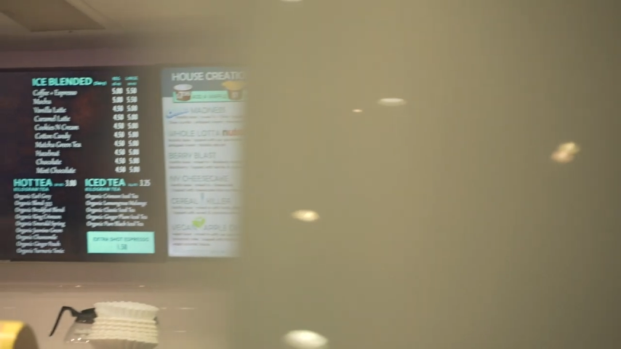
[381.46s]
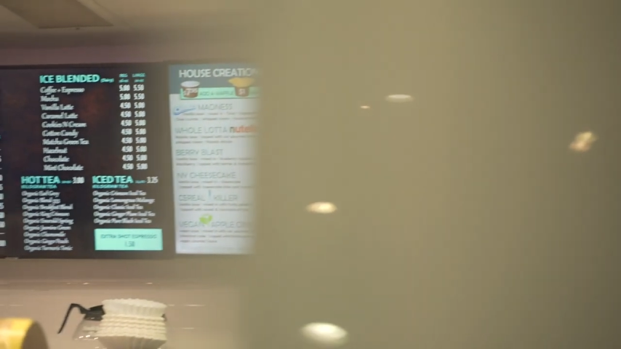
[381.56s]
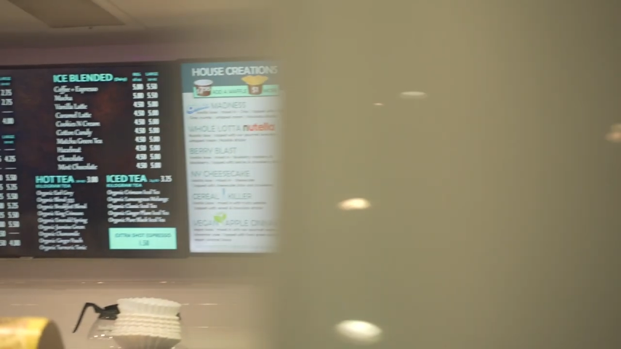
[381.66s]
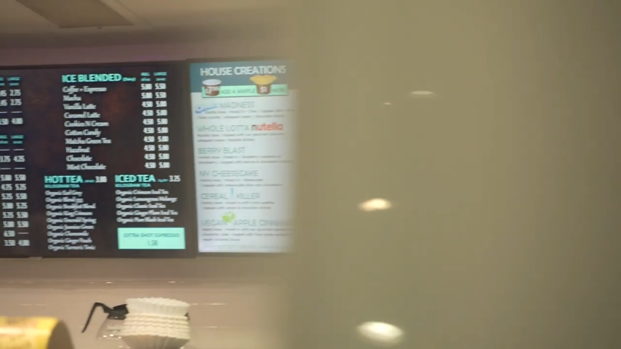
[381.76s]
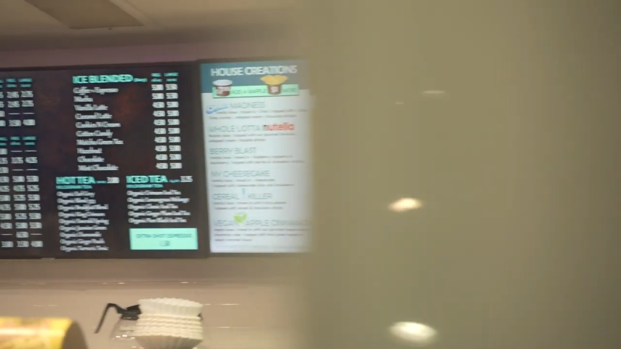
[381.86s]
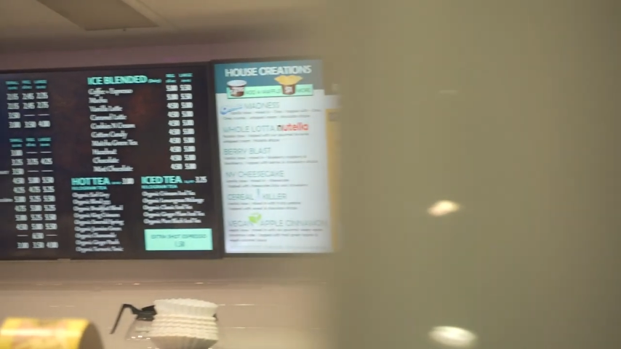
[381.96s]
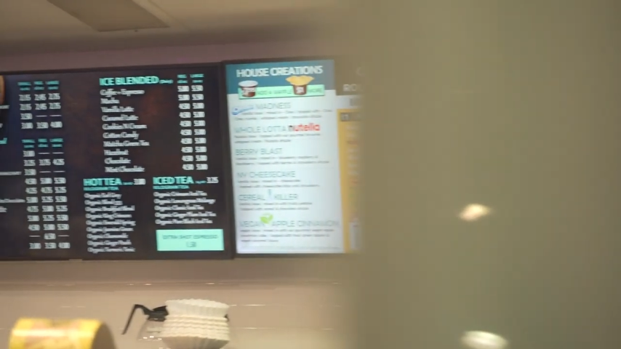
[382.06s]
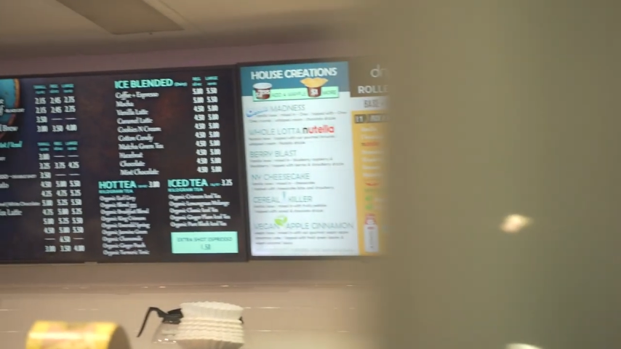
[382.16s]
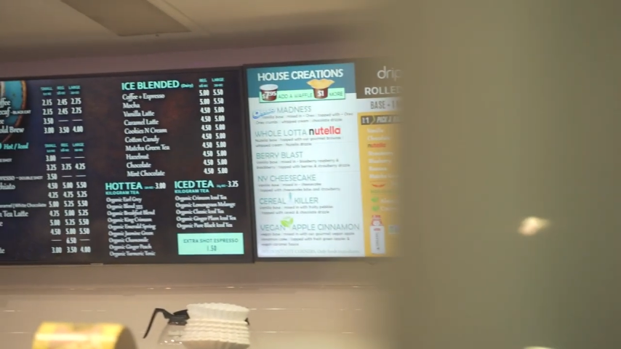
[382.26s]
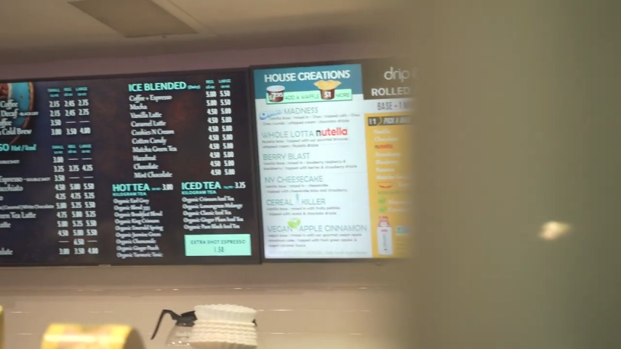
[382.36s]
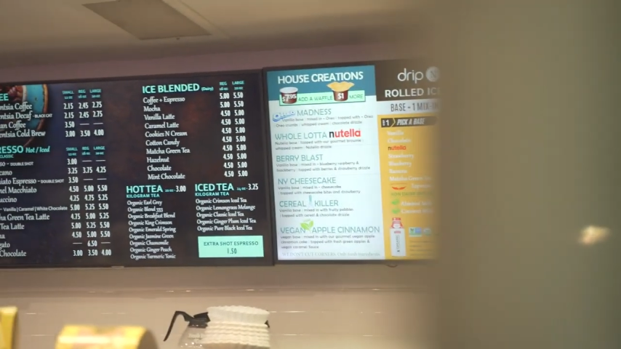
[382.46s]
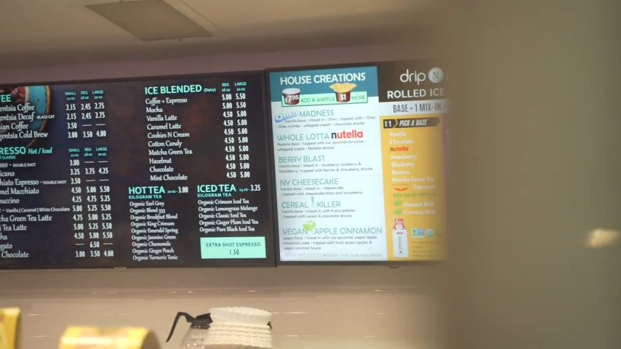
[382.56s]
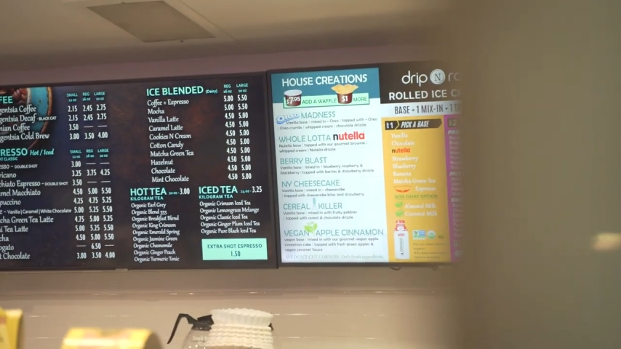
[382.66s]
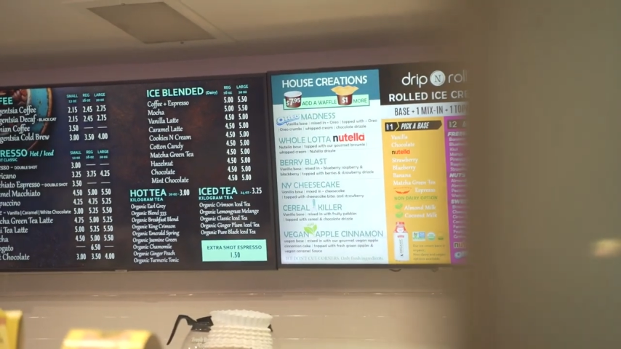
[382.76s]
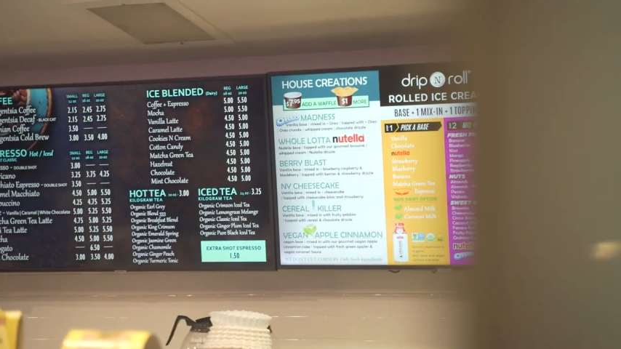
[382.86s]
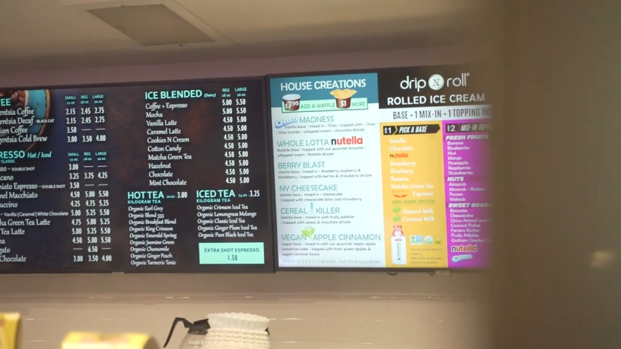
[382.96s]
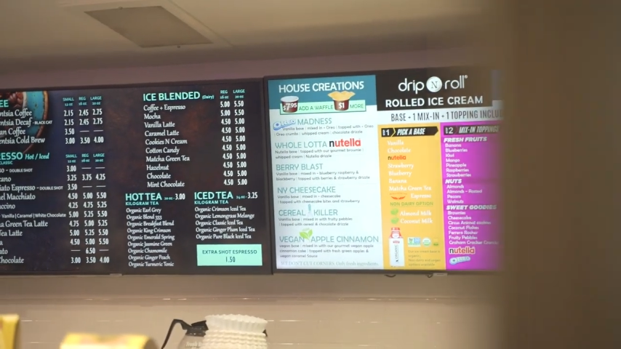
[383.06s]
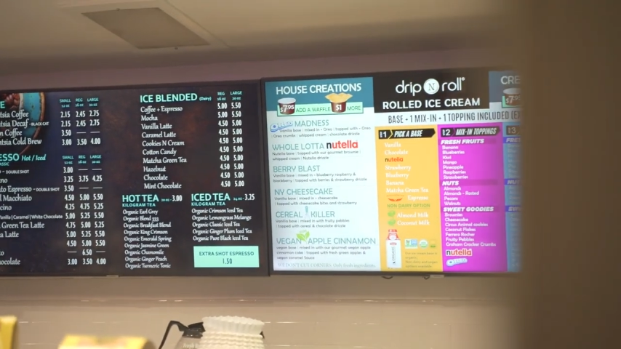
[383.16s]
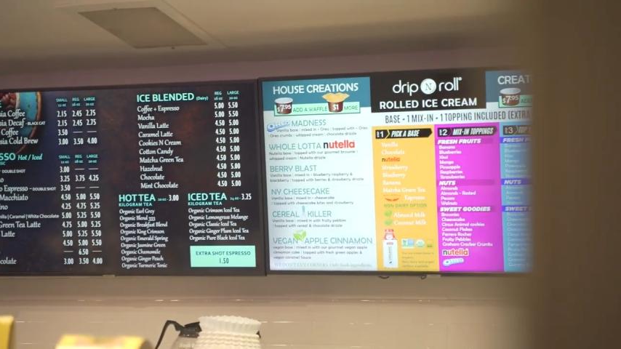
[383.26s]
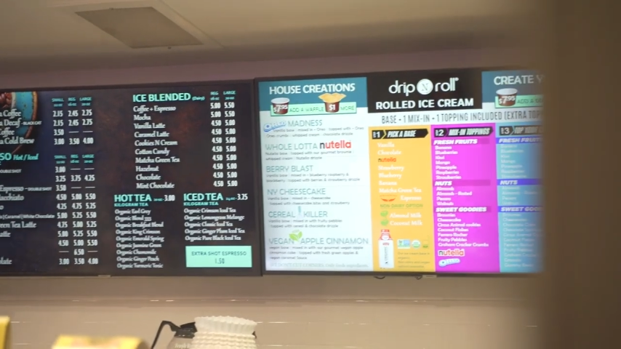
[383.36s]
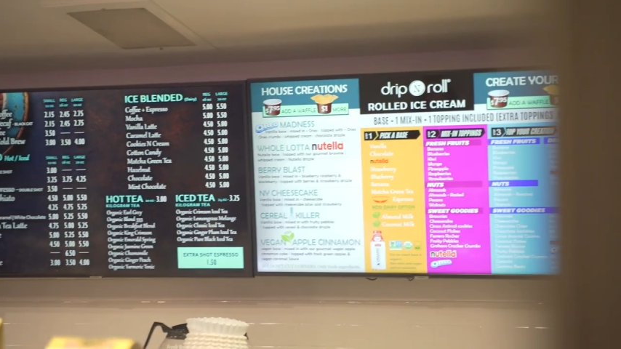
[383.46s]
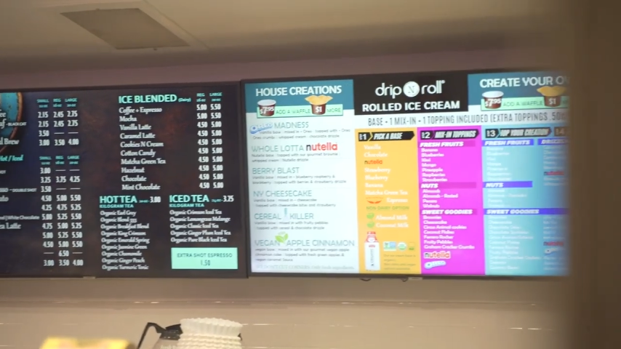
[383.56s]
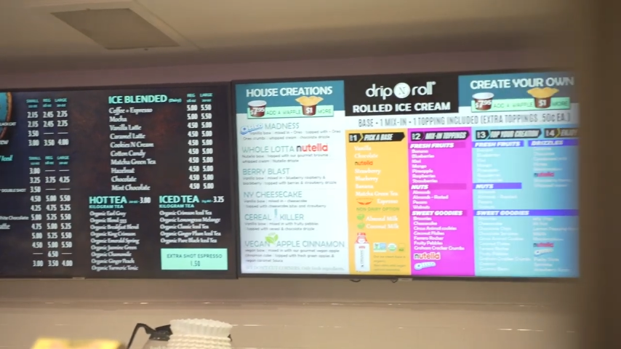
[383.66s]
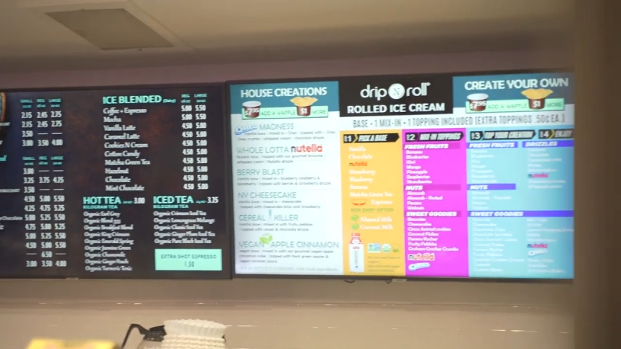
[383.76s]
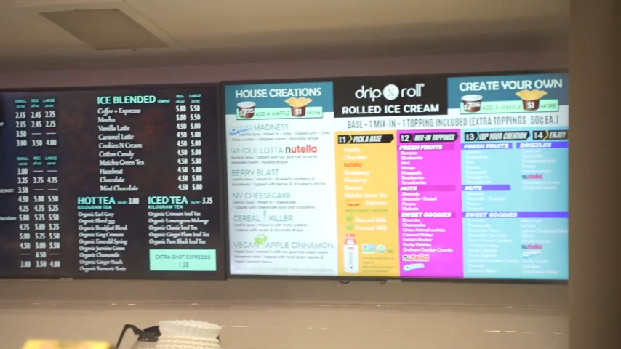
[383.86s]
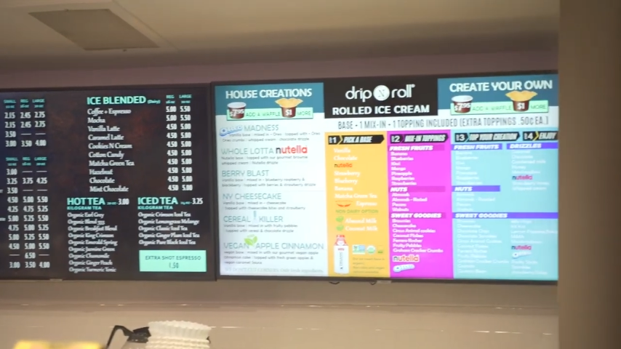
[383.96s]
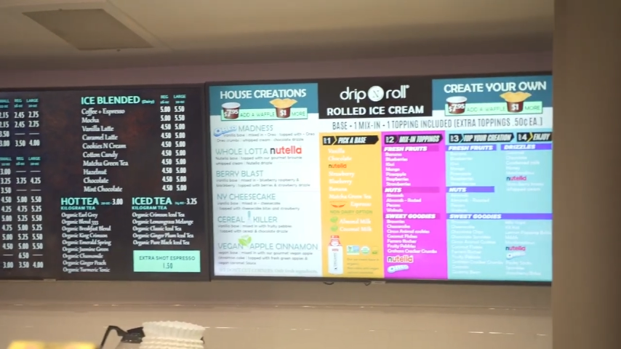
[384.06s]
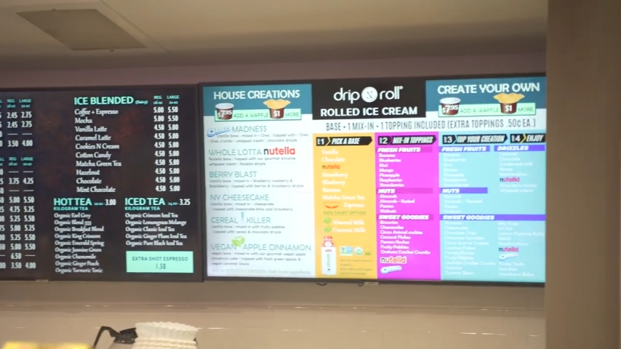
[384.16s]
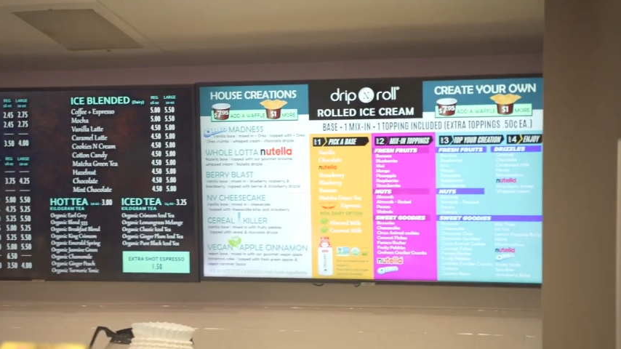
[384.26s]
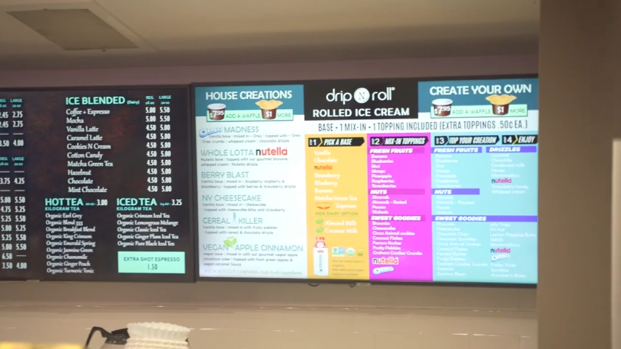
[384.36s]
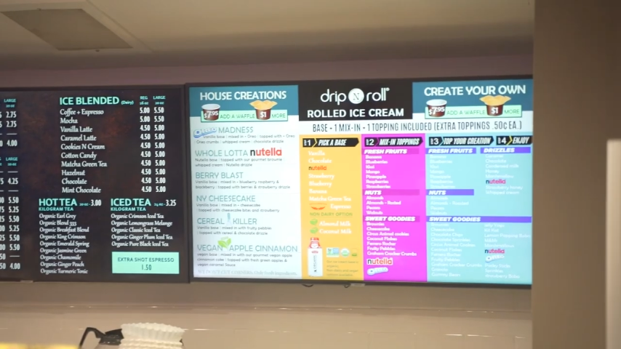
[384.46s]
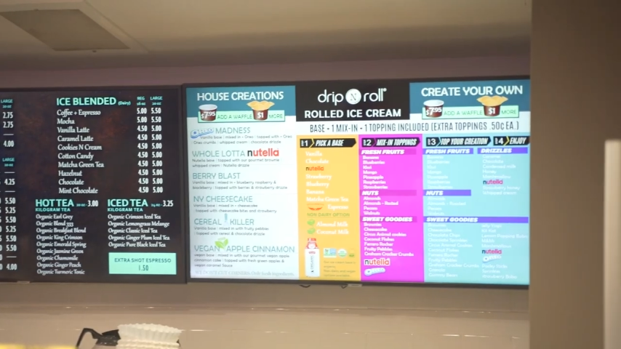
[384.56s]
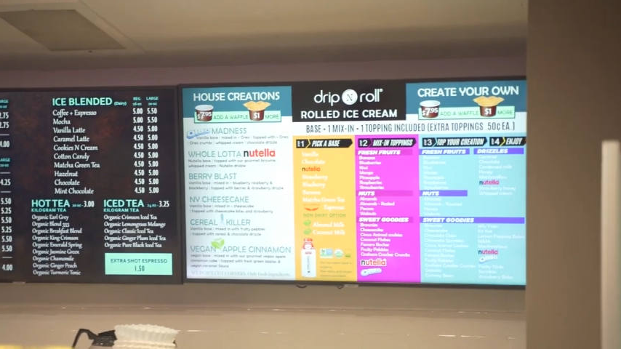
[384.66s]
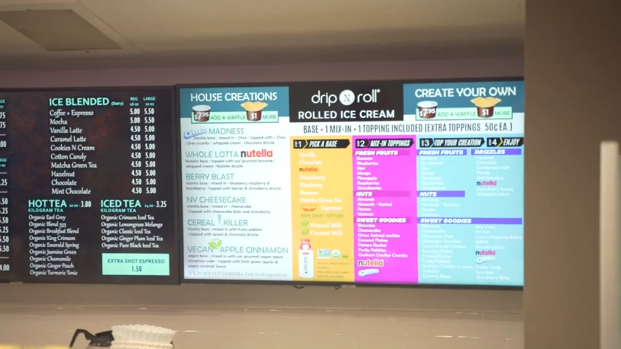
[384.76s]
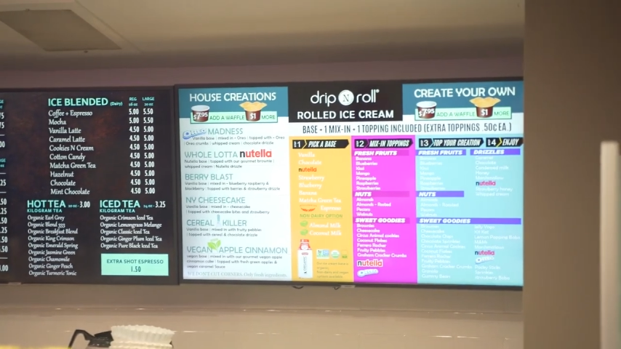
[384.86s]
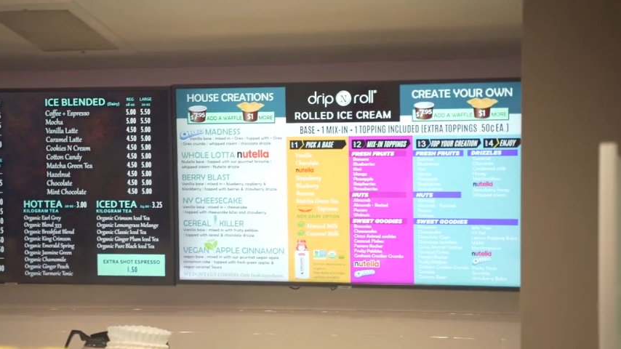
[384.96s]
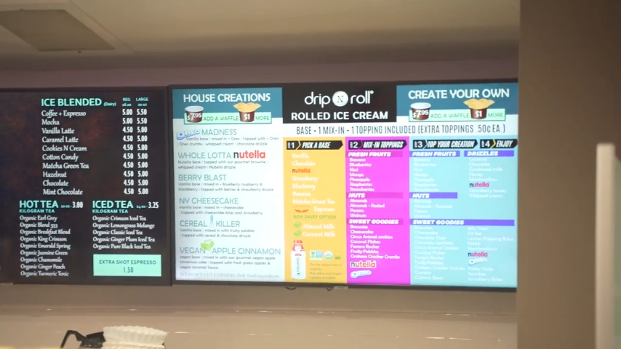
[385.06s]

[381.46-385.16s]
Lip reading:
No face is visible, so there are no lips to read.